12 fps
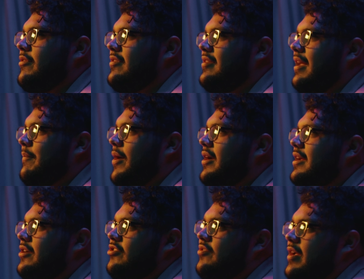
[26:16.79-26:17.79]
mostly like
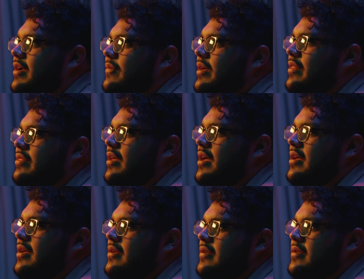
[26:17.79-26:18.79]
party or drink with
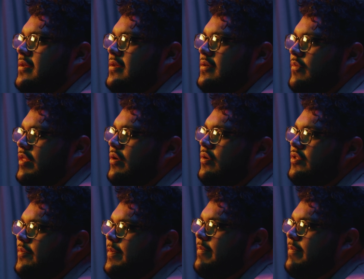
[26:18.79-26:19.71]
older